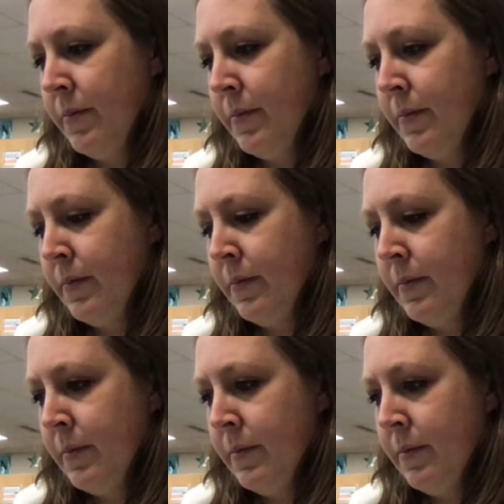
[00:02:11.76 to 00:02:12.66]

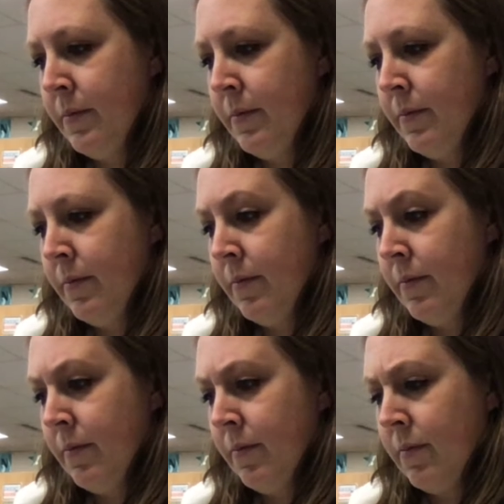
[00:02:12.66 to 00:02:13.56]

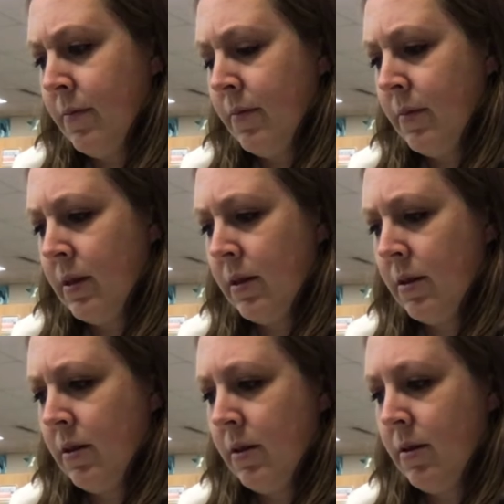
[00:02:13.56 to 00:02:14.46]

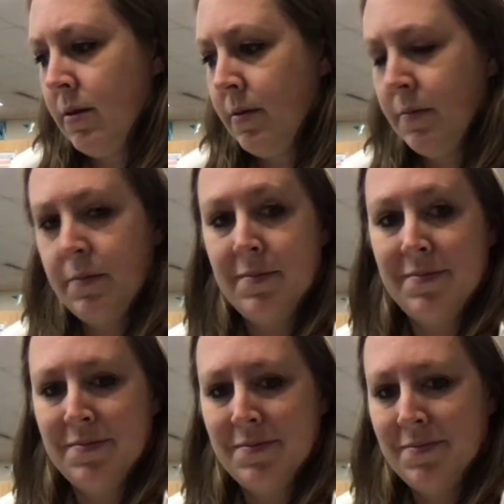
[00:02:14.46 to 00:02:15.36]

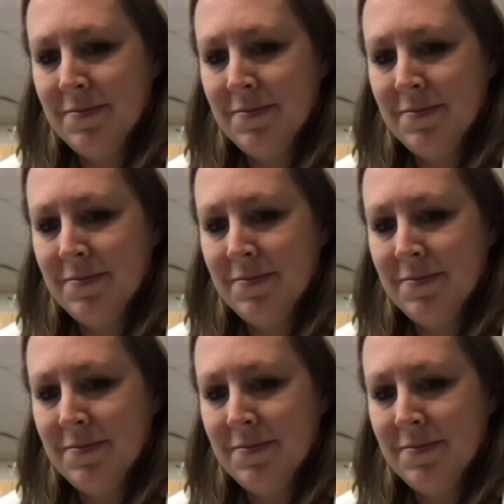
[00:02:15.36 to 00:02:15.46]
(silence)